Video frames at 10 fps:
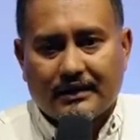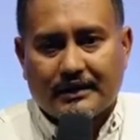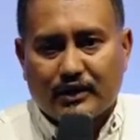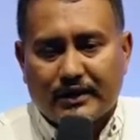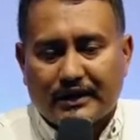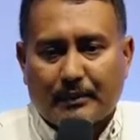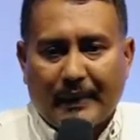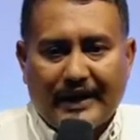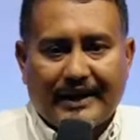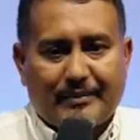During the
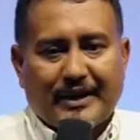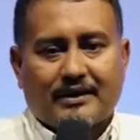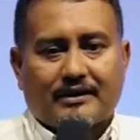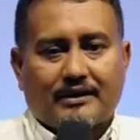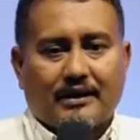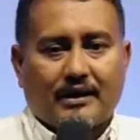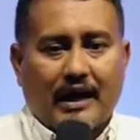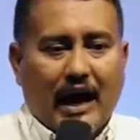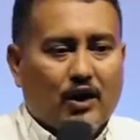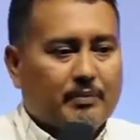pandemic,
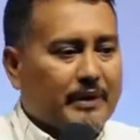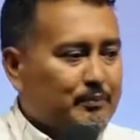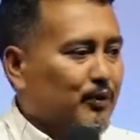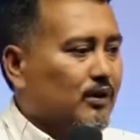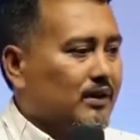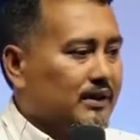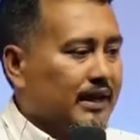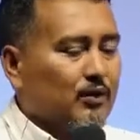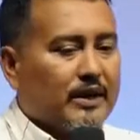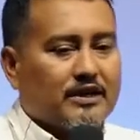our people
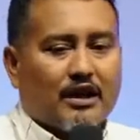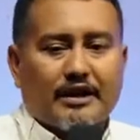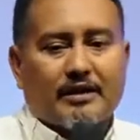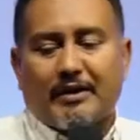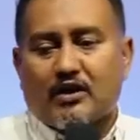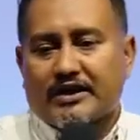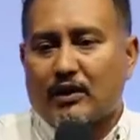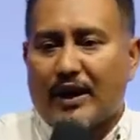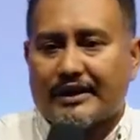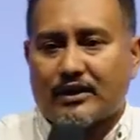they went hungry because they
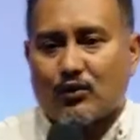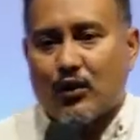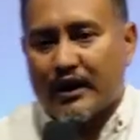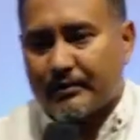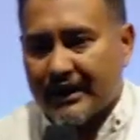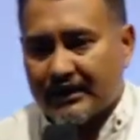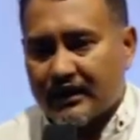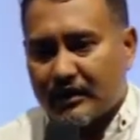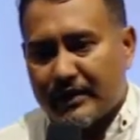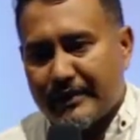wanted to work, but the
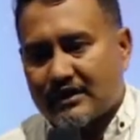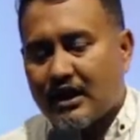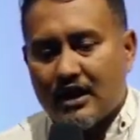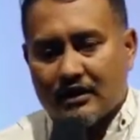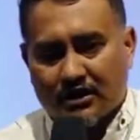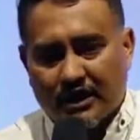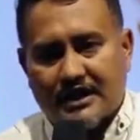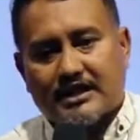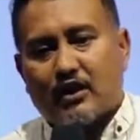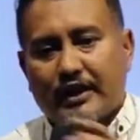government
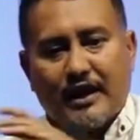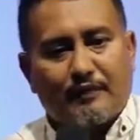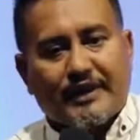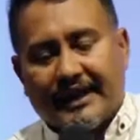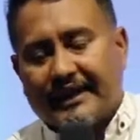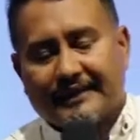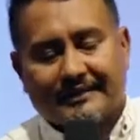shut down everything.